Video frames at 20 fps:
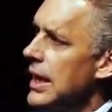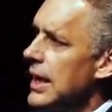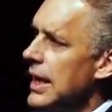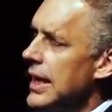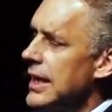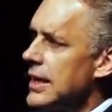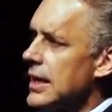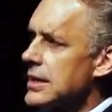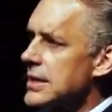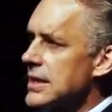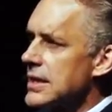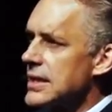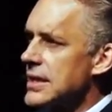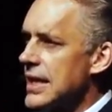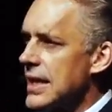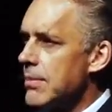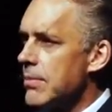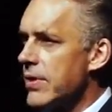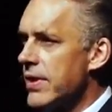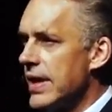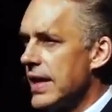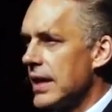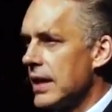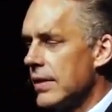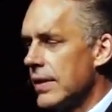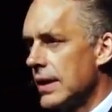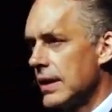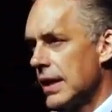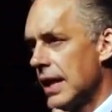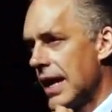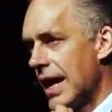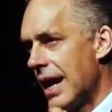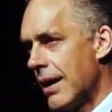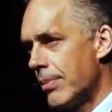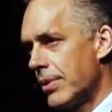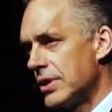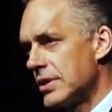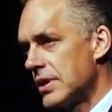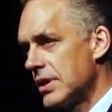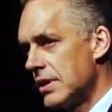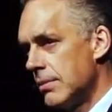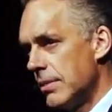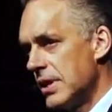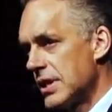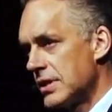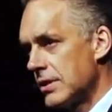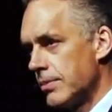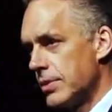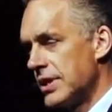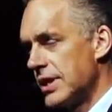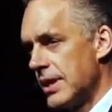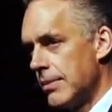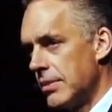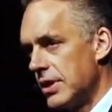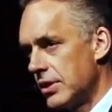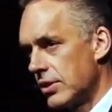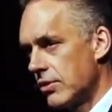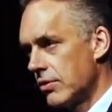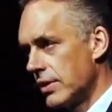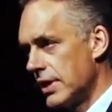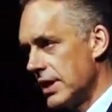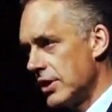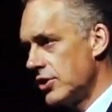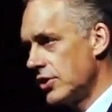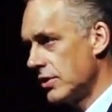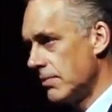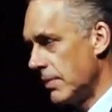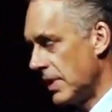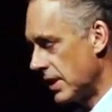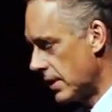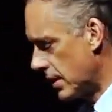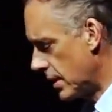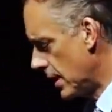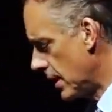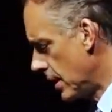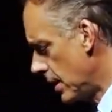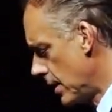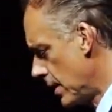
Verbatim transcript: he does the same thing that happens in the Mesopotamian creation myth